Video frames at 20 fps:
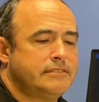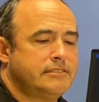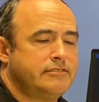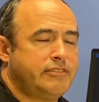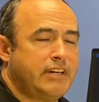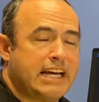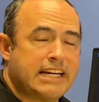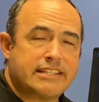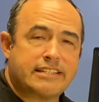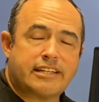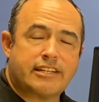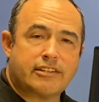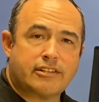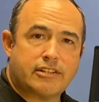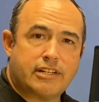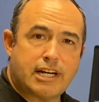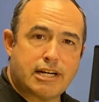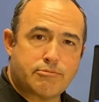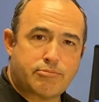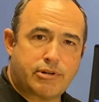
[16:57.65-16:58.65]

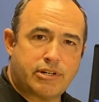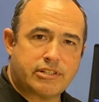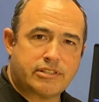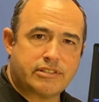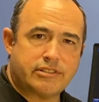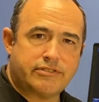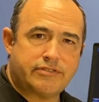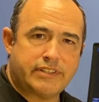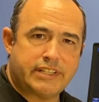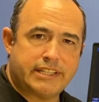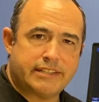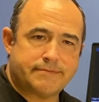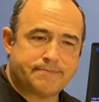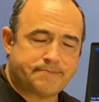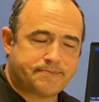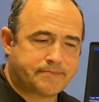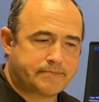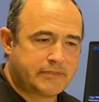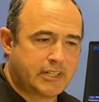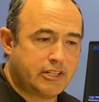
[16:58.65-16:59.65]
vascular hypertrophy
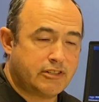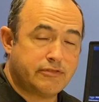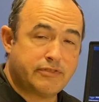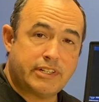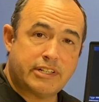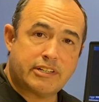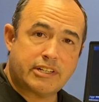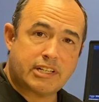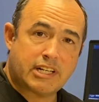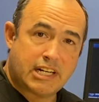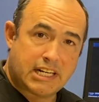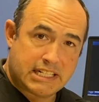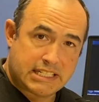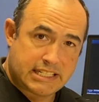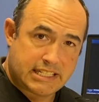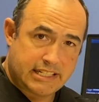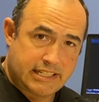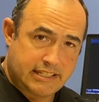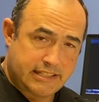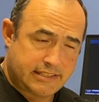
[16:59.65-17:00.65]
or
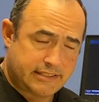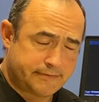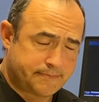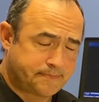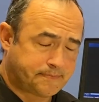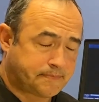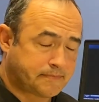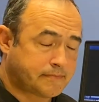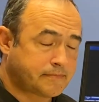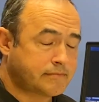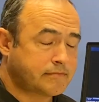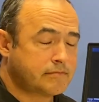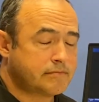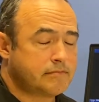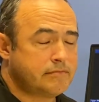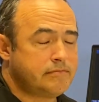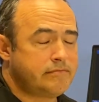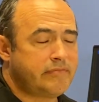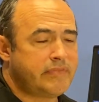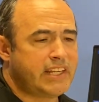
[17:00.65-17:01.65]
varicosities.
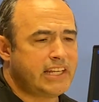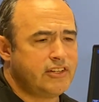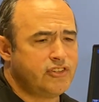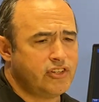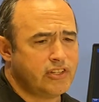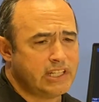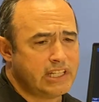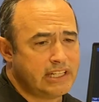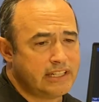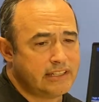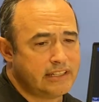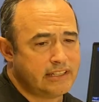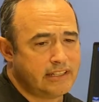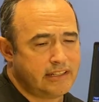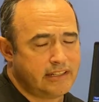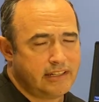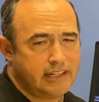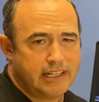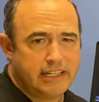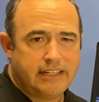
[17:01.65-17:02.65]
So then
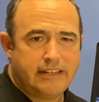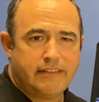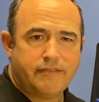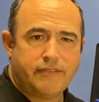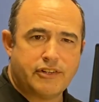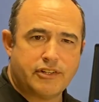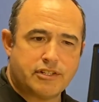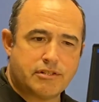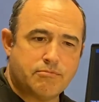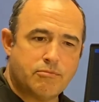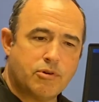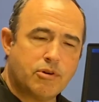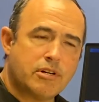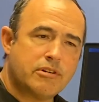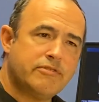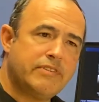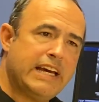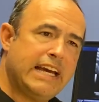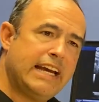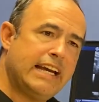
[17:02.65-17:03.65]
there's more
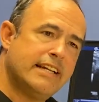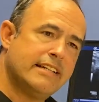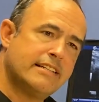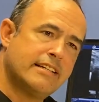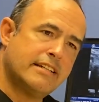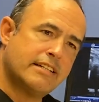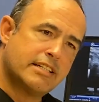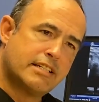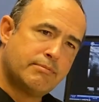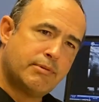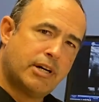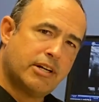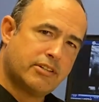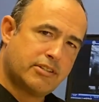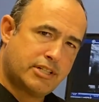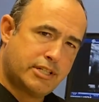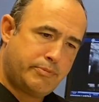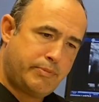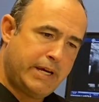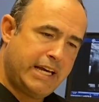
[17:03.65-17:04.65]
veins in a
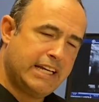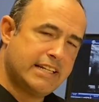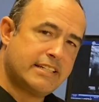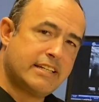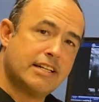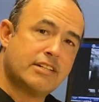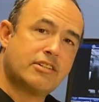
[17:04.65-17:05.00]
smaller space and